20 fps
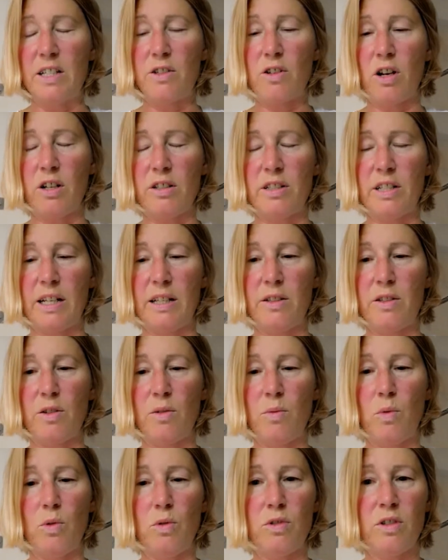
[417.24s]
discharging into
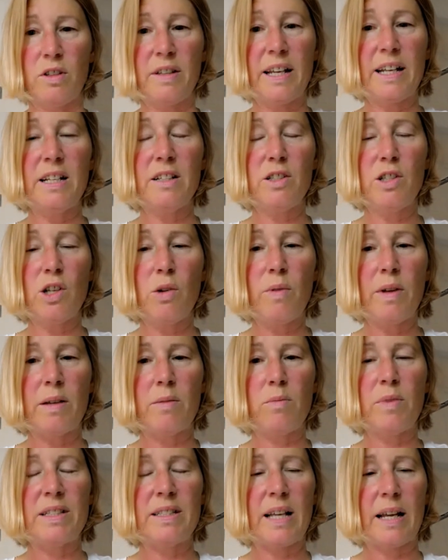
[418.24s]
the water. They could do
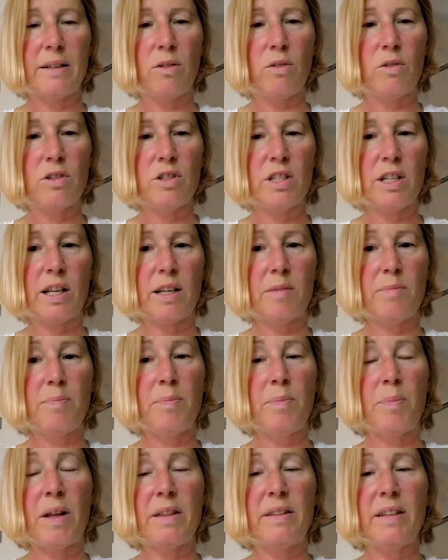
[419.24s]
it with technology,
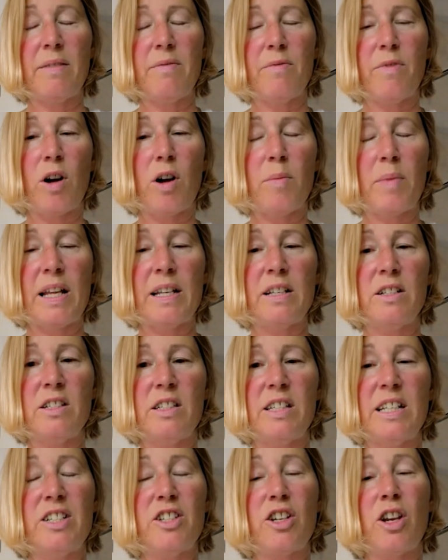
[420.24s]
but the Environment
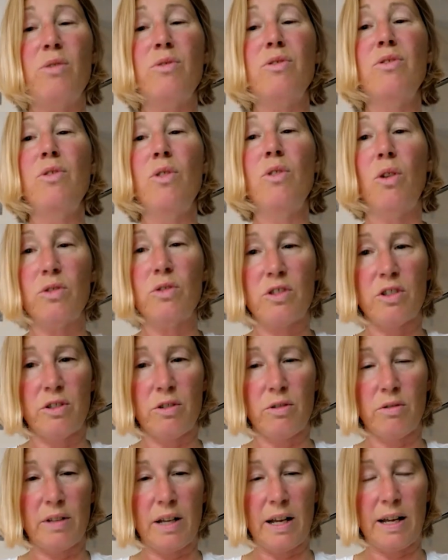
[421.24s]
Agency chose not to
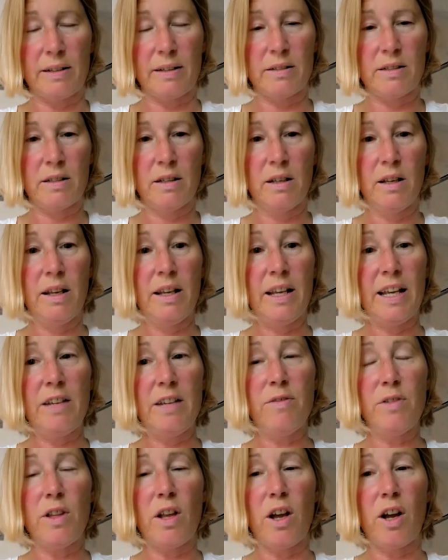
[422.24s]
do that,
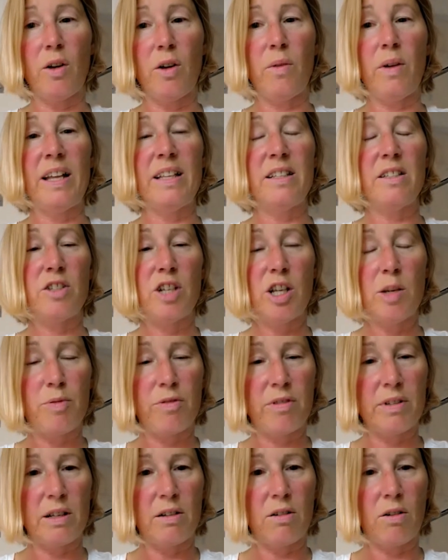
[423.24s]
even though it's
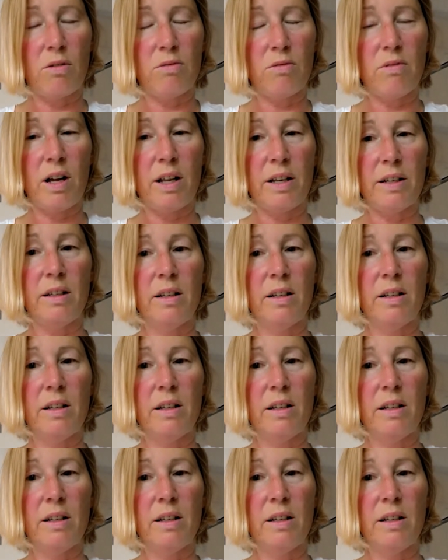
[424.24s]
cheaper in the long